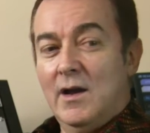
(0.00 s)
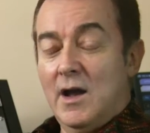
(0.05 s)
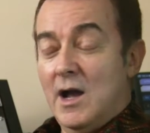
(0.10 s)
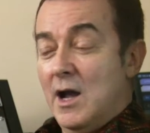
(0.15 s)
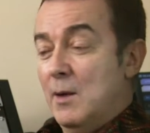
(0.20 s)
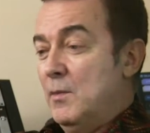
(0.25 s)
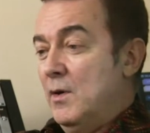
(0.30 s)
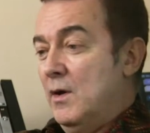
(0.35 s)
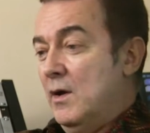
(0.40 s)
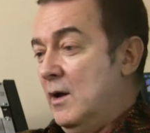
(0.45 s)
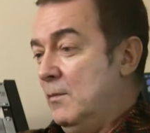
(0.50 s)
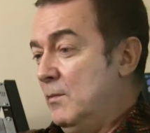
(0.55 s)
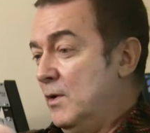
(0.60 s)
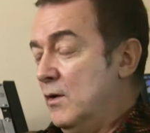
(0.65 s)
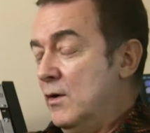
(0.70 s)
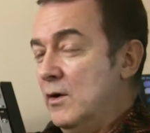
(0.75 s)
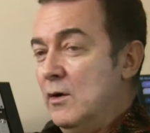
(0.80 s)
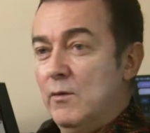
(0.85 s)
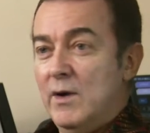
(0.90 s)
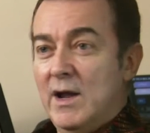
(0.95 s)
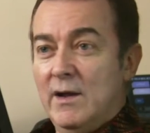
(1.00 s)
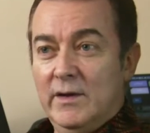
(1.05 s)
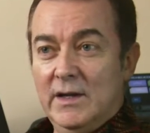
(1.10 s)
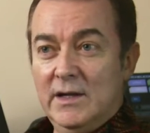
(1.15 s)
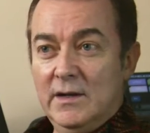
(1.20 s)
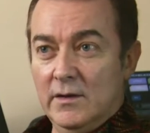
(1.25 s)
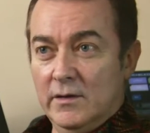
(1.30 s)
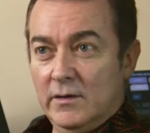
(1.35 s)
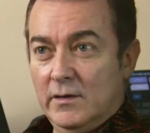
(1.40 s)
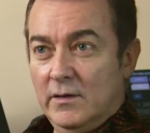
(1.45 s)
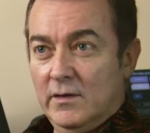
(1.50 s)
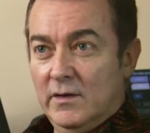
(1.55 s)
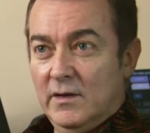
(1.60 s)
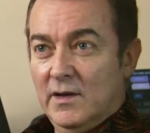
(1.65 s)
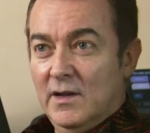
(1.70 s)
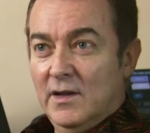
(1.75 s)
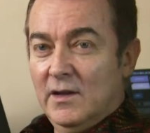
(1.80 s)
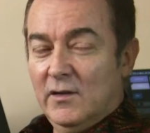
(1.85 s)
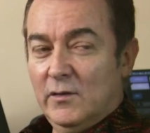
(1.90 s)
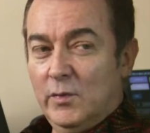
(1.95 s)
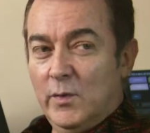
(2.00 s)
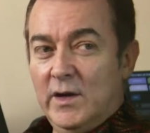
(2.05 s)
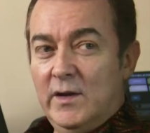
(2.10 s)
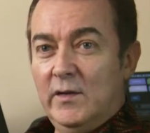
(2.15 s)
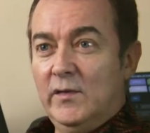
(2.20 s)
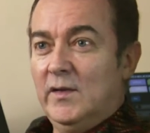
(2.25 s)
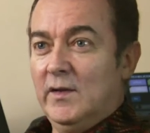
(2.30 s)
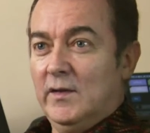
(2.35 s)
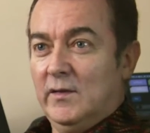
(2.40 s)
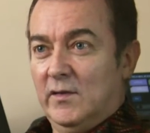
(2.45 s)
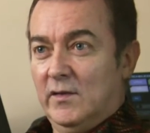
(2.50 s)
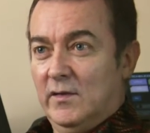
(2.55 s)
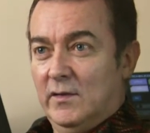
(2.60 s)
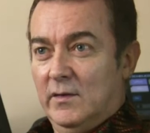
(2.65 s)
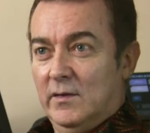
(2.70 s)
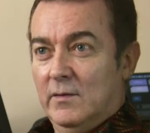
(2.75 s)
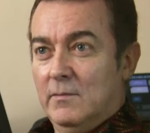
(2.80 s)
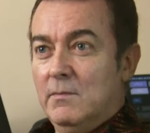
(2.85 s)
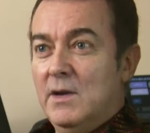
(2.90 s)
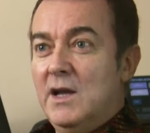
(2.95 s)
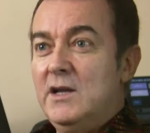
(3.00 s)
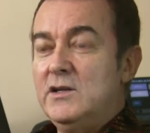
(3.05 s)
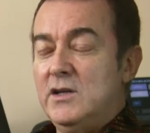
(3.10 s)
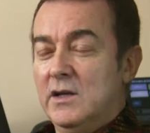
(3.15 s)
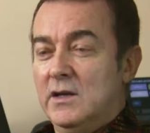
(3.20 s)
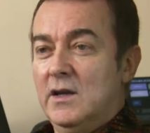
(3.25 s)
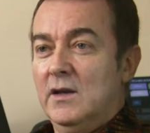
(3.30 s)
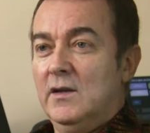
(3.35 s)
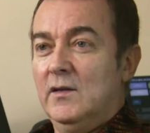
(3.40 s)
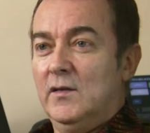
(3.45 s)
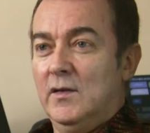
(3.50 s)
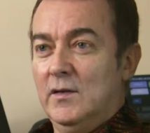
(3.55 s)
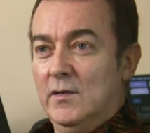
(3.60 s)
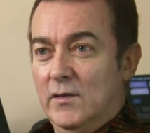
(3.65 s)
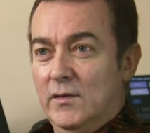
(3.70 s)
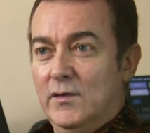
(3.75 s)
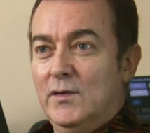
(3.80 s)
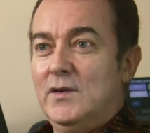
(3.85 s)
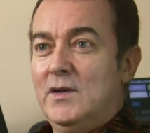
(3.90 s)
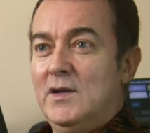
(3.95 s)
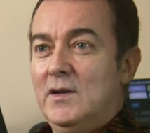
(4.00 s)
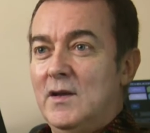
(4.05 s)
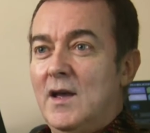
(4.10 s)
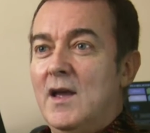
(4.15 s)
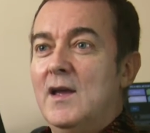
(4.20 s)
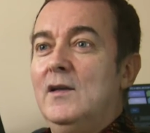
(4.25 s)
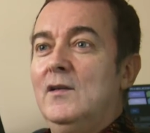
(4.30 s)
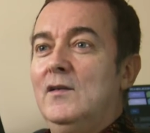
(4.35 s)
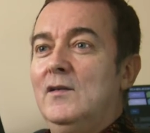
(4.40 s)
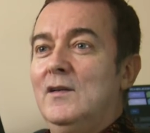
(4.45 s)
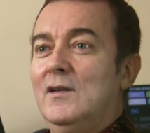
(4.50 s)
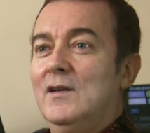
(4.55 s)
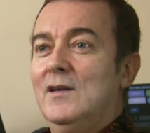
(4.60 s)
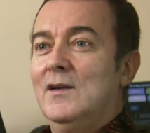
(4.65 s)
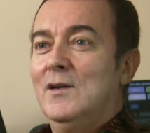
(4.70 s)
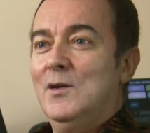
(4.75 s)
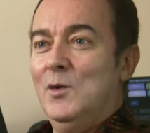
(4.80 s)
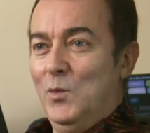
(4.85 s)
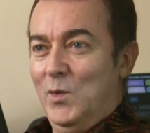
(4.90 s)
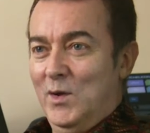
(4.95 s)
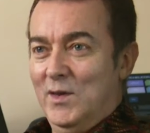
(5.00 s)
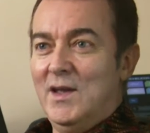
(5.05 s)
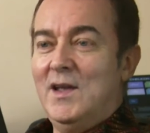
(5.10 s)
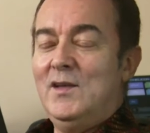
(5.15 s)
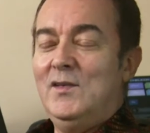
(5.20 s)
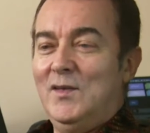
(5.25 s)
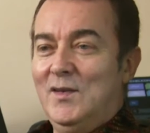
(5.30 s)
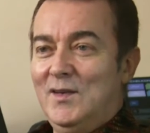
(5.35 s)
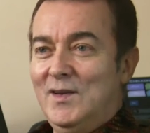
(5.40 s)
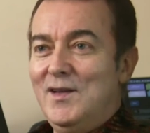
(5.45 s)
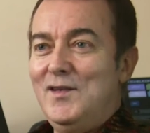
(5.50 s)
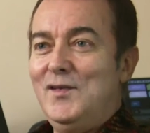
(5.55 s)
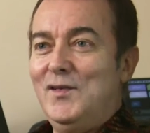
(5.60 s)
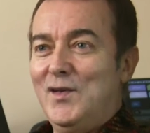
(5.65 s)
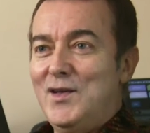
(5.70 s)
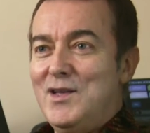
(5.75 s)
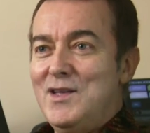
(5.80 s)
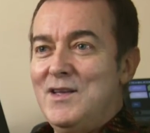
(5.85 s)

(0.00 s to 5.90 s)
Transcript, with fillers: I'm I'm going around England, 26 major gigs in 30 days with AC/DC,